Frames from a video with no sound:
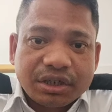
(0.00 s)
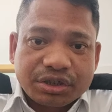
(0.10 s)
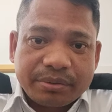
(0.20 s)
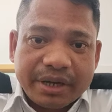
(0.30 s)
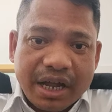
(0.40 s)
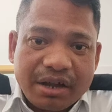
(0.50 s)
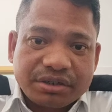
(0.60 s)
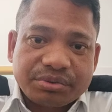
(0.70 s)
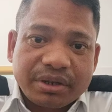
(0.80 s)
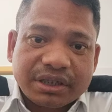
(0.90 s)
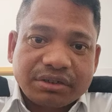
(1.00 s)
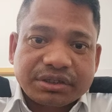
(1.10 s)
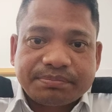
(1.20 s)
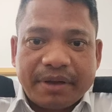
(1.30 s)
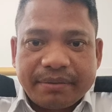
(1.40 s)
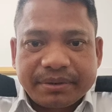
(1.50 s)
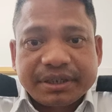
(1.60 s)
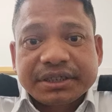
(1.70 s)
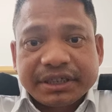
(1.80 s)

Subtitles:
12 hours 1,500?